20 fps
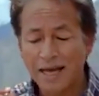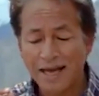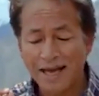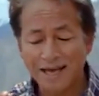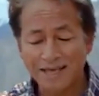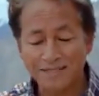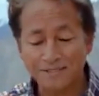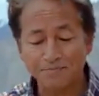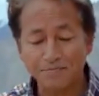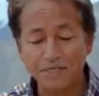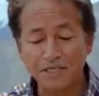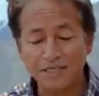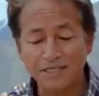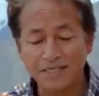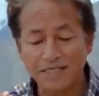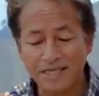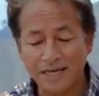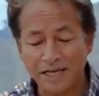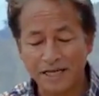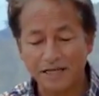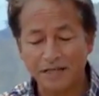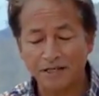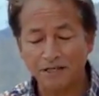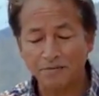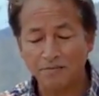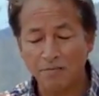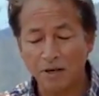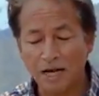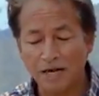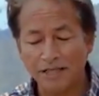has been
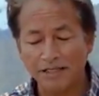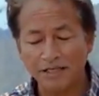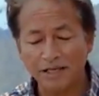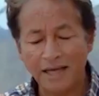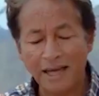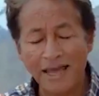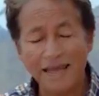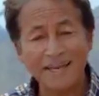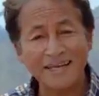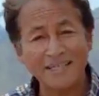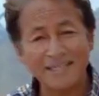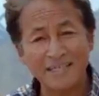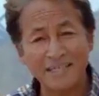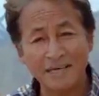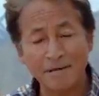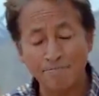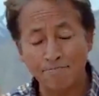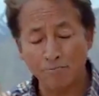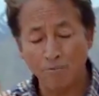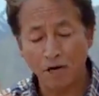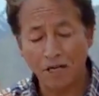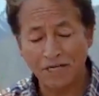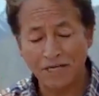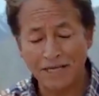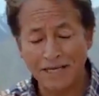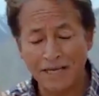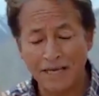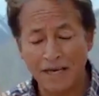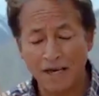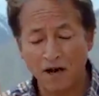taken by the
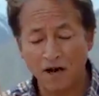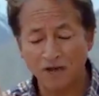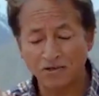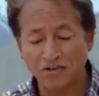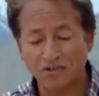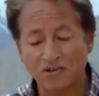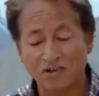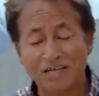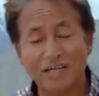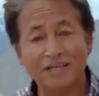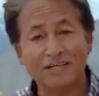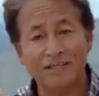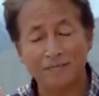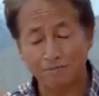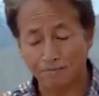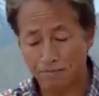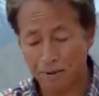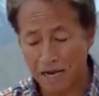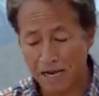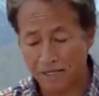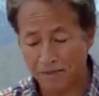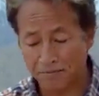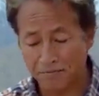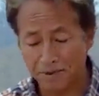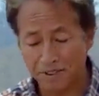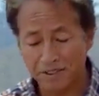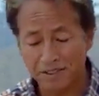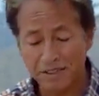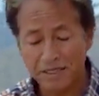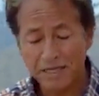anti-money laundering
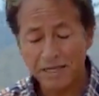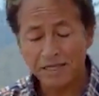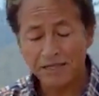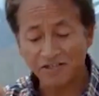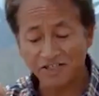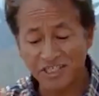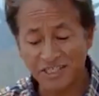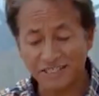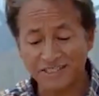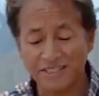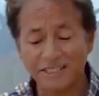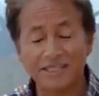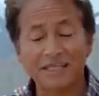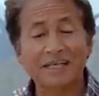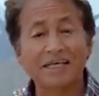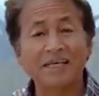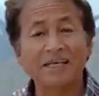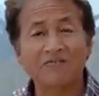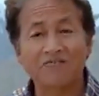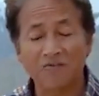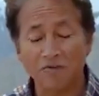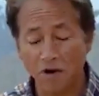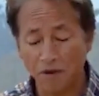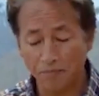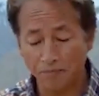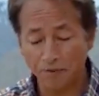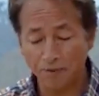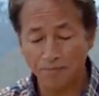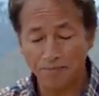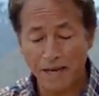department recently
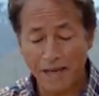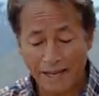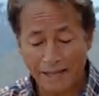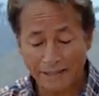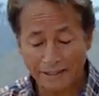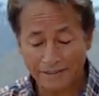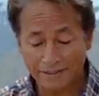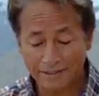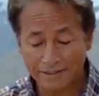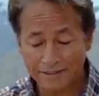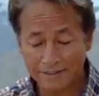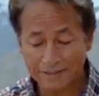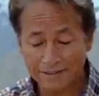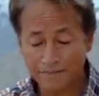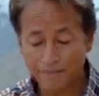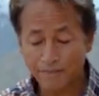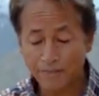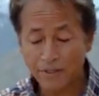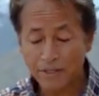from the banks.